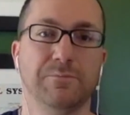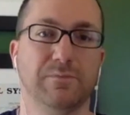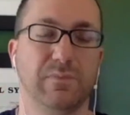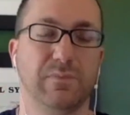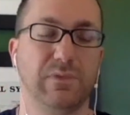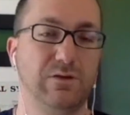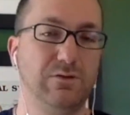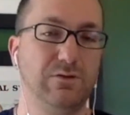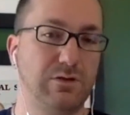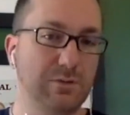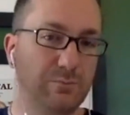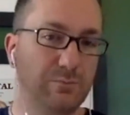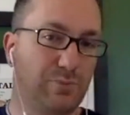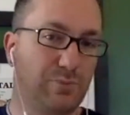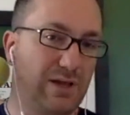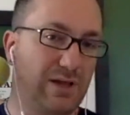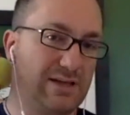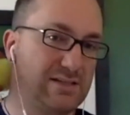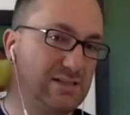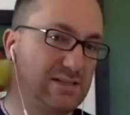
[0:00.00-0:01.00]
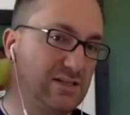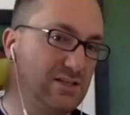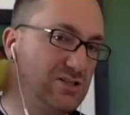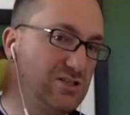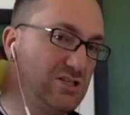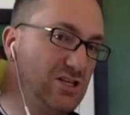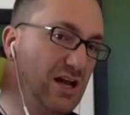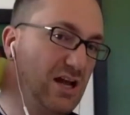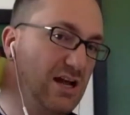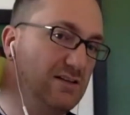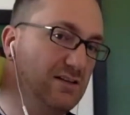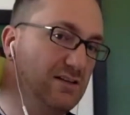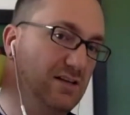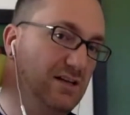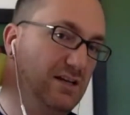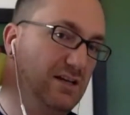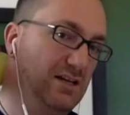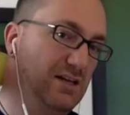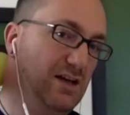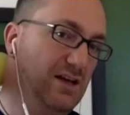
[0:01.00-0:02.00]
You can place it
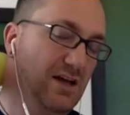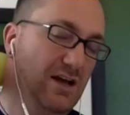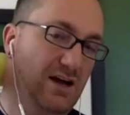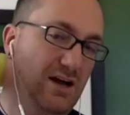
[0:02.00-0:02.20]
gently